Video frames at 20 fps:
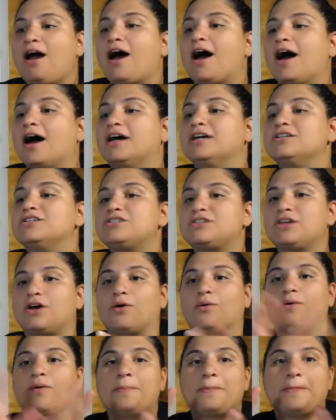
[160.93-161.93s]
uh,
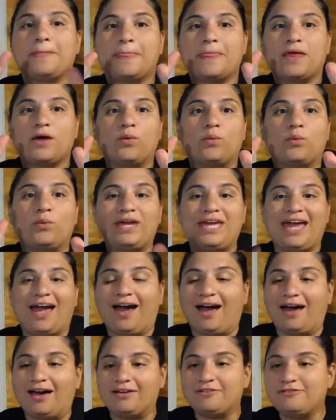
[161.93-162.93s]
so we
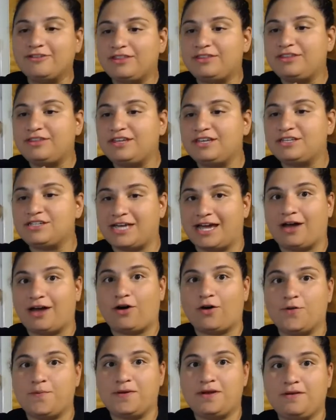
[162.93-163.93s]
have the chat
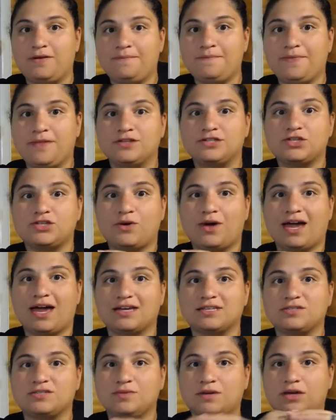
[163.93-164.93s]
open so
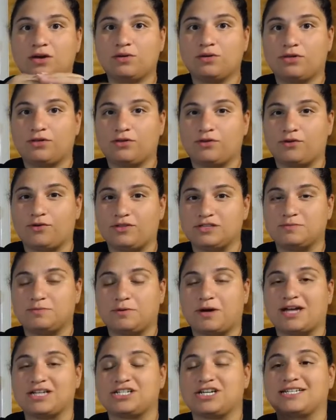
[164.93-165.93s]
as we go through this
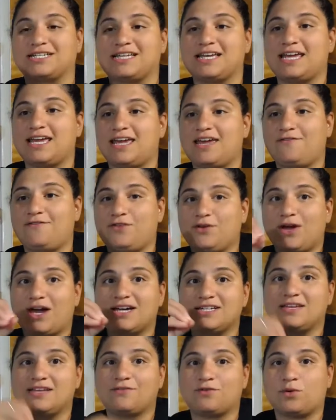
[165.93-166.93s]
project if you
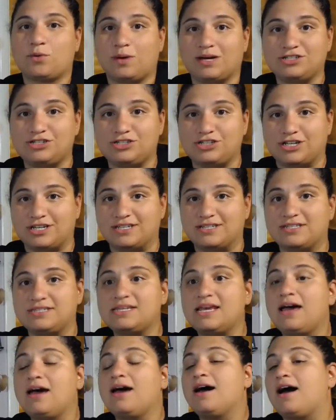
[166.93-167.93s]
guys have questions
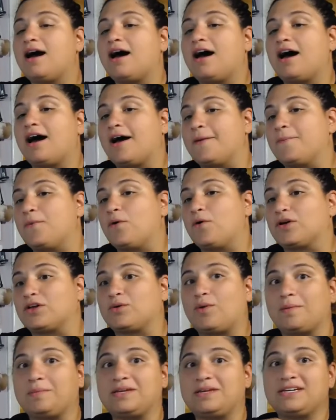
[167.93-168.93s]
uh, or
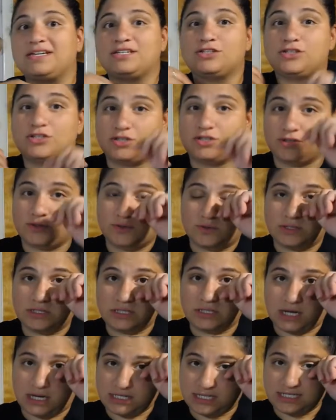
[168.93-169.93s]
you want me to
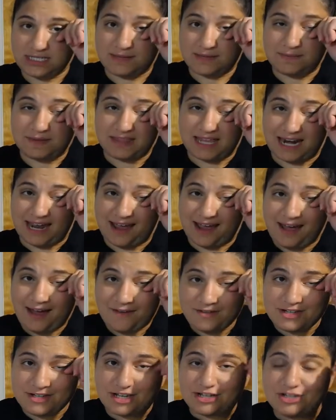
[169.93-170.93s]
touch on something that i
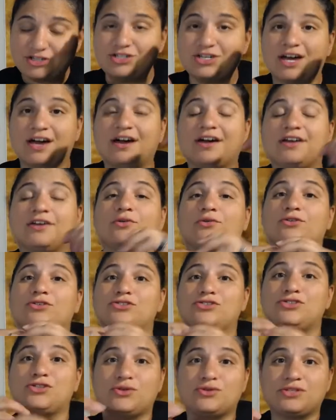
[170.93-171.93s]
haven't touched on or
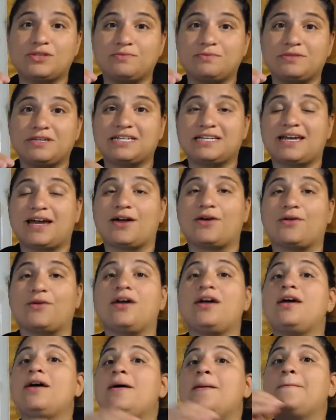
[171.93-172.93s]
slow something down
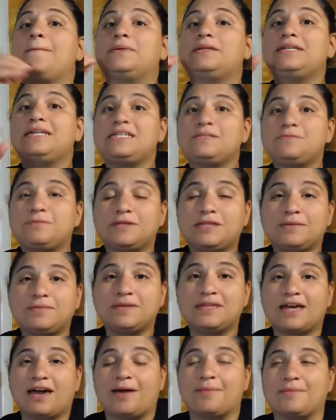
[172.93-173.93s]
please put them in
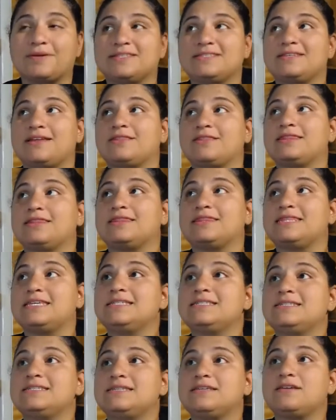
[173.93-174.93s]
the comments now
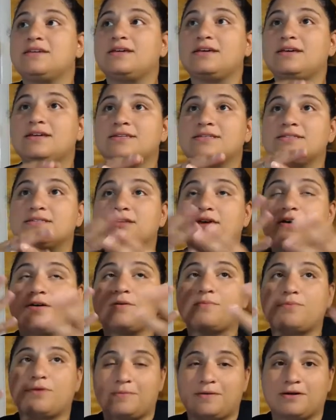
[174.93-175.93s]
this is
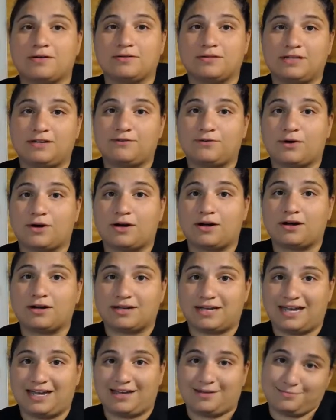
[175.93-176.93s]
primarily for our
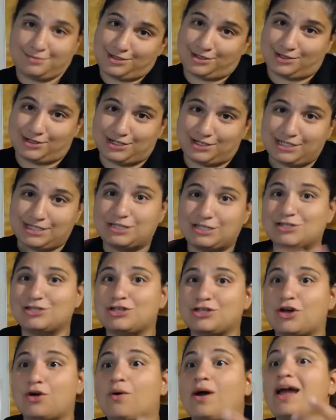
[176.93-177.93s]
camp students.
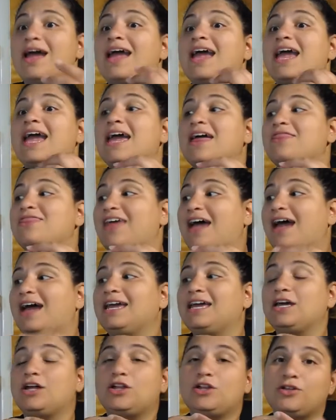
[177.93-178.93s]
So that
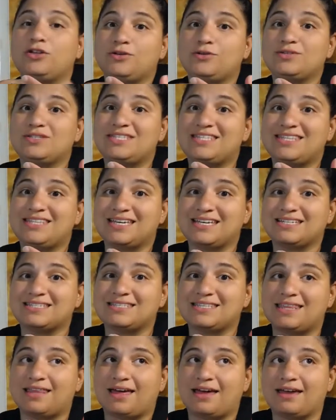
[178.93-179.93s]
includes
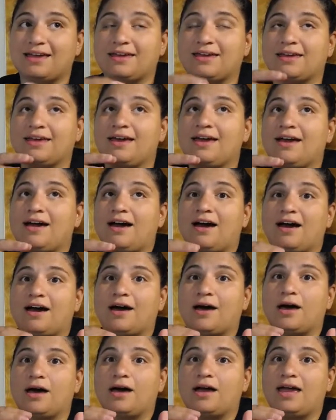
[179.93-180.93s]
things like
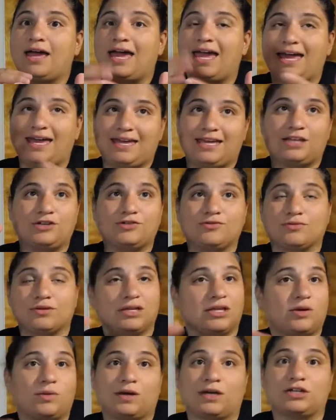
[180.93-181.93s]
uh, hey, you
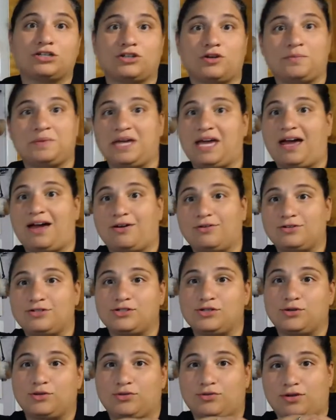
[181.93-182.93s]
really quick show me how
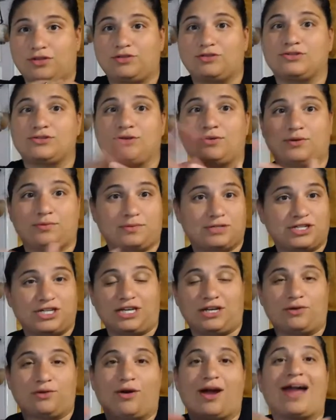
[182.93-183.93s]
to thread the sewing
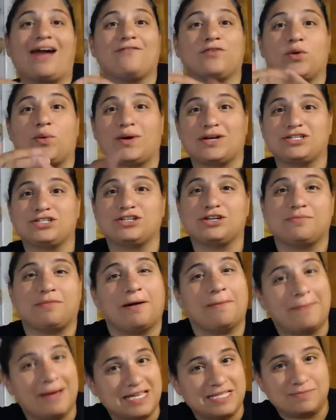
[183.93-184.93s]
machine? Or I have a question
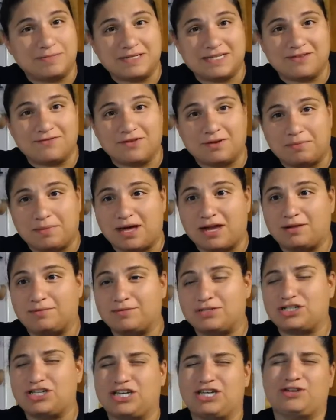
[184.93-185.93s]
about my specific model
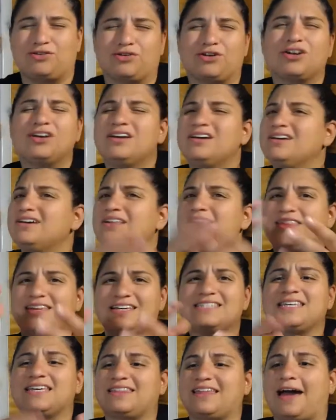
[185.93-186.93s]
machine or
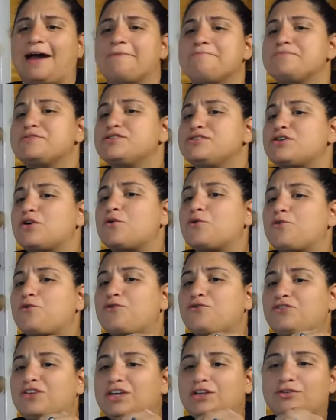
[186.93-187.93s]
things like that. So
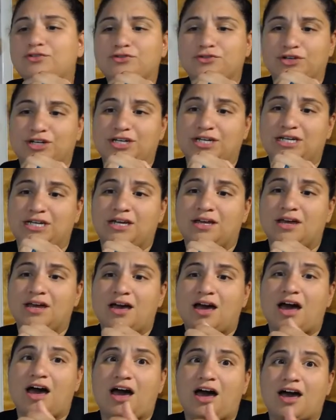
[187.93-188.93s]
feel free
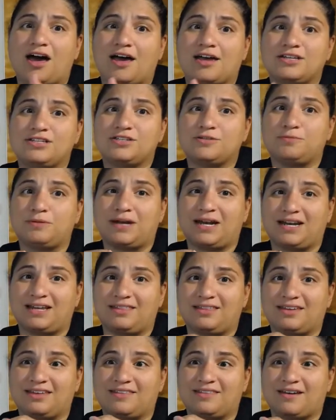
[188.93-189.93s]
uh, to put
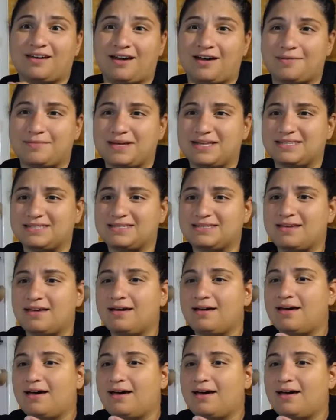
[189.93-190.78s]
anything in the comments.